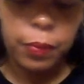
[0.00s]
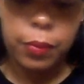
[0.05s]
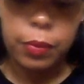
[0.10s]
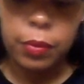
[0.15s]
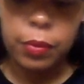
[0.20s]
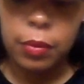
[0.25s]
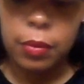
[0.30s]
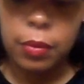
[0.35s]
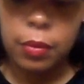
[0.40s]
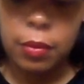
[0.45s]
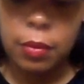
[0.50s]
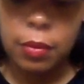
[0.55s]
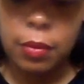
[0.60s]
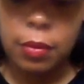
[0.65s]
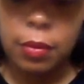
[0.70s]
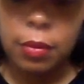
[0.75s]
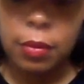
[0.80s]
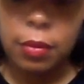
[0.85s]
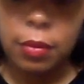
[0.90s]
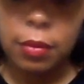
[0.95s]

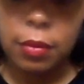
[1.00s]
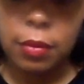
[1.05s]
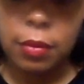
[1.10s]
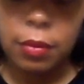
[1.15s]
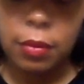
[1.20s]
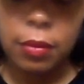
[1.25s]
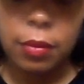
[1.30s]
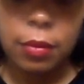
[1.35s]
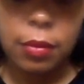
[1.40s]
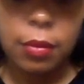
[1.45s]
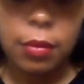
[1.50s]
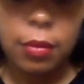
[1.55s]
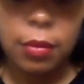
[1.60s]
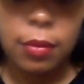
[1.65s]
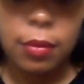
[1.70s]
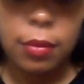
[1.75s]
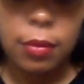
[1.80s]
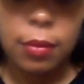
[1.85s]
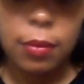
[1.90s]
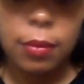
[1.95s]

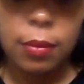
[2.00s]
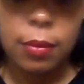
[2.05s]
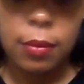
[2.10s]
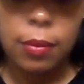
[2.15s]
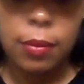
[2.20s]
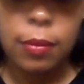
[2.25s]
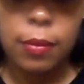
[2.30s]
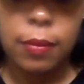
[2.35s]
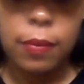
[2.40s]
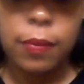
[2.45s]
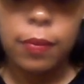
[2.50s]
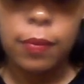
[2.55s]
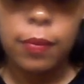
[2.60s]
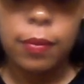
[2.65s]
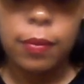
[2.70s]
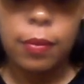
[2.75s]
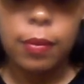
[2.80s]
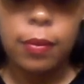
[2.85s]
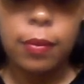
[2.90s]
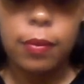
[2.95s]

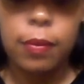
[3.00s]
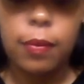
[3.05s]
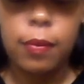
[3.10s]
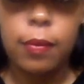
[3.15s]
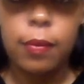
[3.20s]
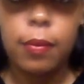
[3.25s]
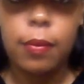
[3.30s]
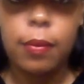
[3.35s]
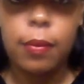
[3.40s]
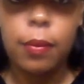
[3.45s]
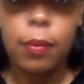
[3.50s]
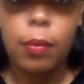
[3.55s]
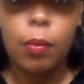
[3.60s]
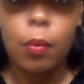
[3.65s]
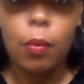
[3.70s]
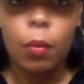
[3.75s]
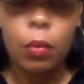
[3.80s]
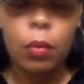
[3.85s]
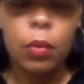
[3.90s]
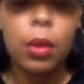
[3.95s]

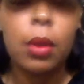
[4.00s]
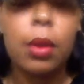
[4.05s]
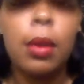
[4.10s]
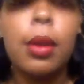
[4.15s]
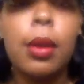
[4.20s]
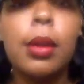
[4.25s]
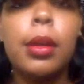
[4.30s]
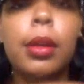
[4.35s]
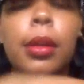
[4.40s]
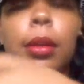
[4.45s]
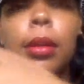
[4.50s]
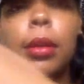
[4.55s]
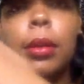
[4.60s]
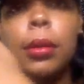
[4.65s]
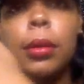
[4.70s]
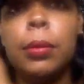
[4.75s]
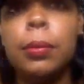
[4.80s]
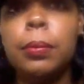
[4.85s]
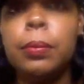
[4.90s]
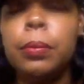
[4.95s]

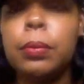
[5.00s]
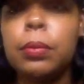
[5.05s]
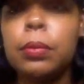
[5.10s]
No one is speaking in this clip.